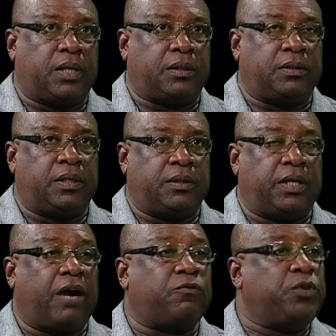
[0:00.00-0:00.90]
they
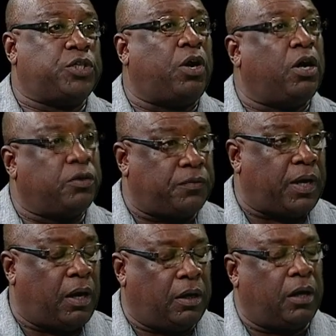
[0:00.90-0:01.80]
have reached all of
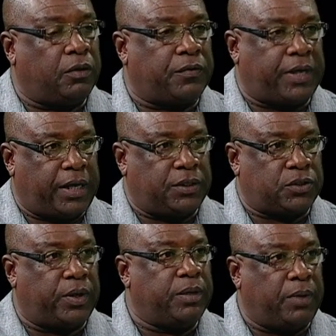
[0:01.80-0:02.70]
Guyana,
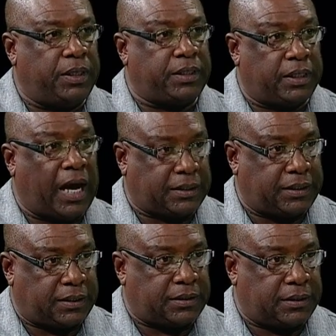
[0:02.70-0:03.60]
so anybody can
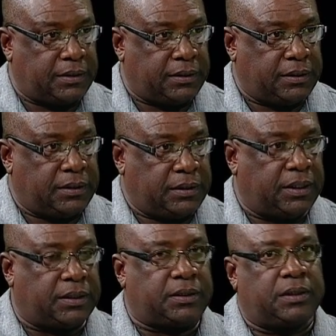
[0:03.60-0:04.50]
access
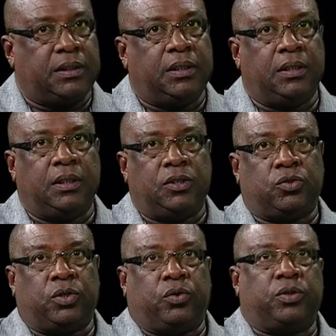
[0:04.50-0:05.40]
this.
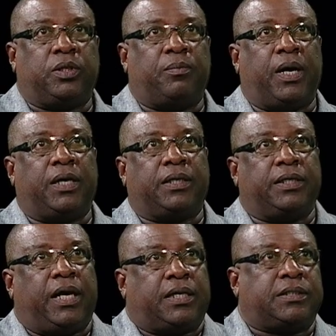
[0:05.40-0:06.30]
So they go to the bank and
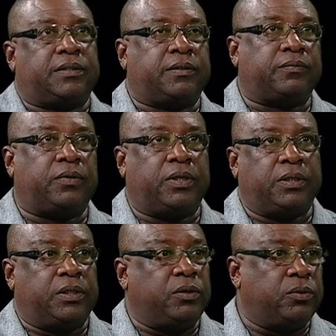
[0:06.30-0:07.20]
they ask for
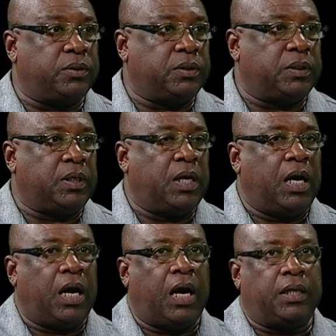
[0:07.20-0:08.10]
the loan,
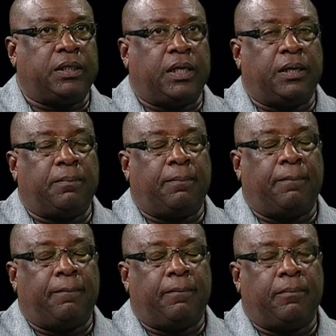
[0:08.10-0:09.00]
and
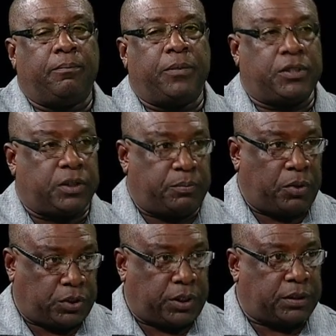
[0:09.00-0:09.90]
based on the
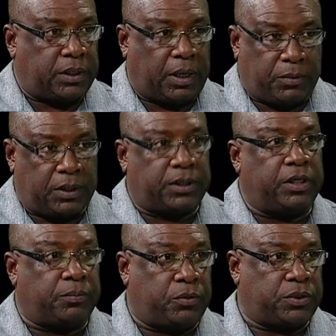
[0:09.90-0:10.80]
project, and I'm going to tell
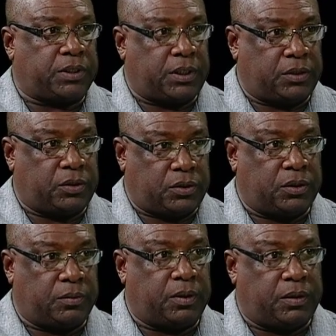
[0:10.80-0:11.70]
you the projects that's just
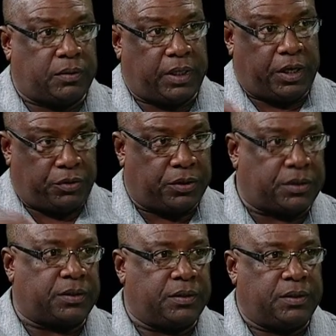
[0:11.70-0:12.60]
the
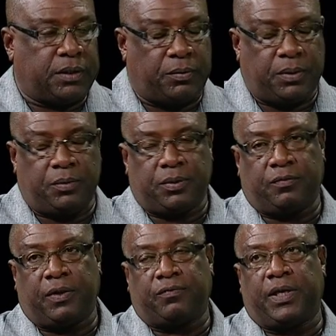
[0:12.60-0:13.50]
areas that you could
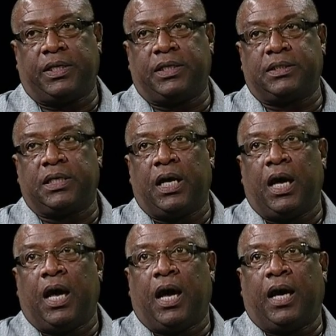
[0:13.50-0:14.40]
find finance,
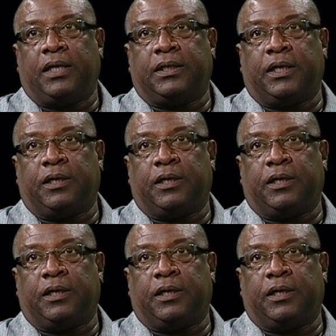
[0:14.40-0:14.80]
and